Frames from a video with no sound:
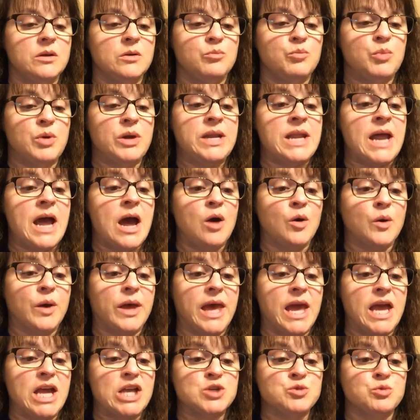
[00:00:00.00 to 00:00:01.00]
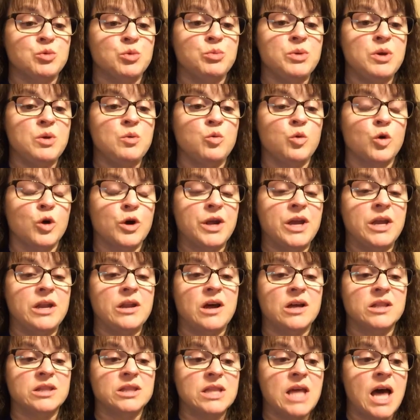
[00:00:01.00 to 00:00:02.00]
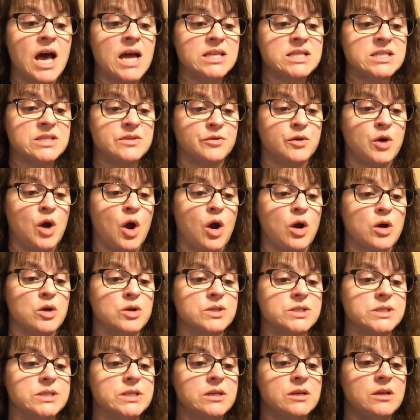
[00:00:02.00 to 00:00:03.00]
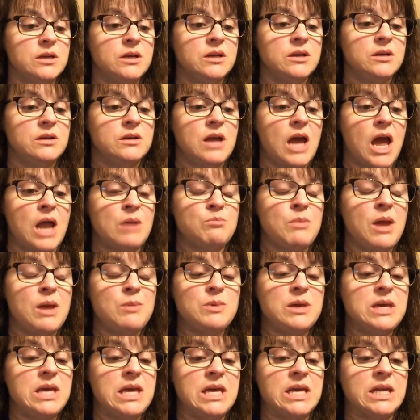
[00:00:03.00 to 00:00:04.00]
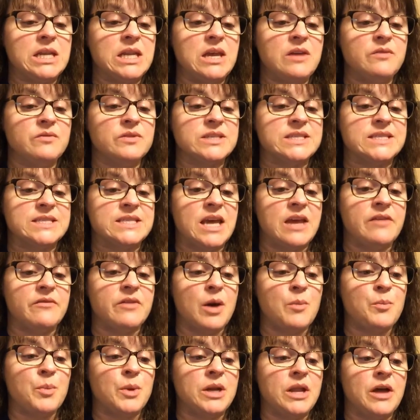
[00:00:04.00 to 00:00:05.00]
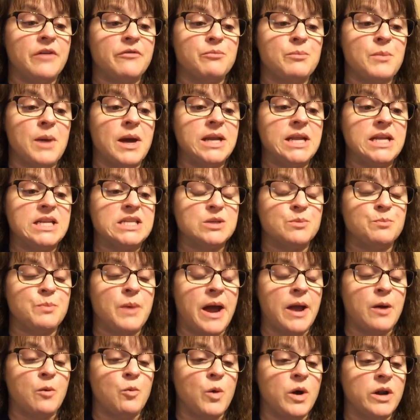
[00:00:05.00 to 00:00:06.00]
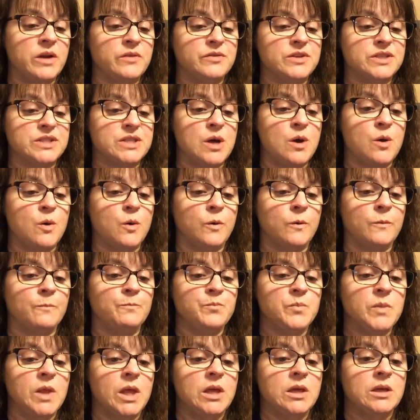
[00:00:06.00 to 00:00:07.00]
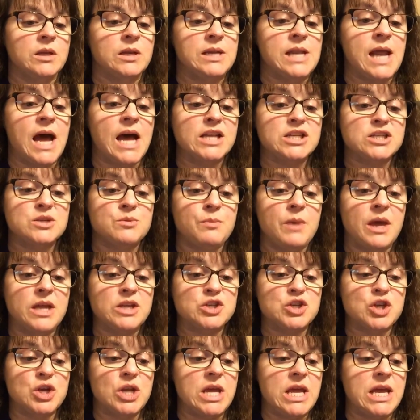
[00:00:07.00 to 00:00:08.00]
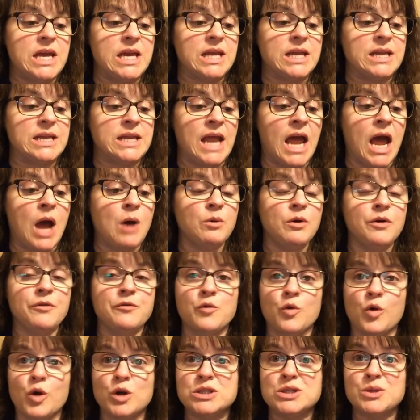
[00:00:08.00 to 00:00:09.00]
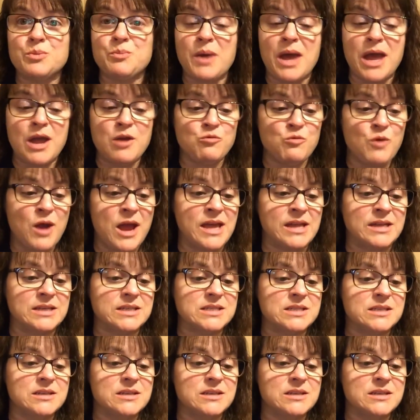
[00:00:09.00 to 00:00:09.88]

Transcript: But now Gage will be working on lots of cars, and maybe he can even save up enough money to buy one of his own, not to mention he can now afford to pay rent.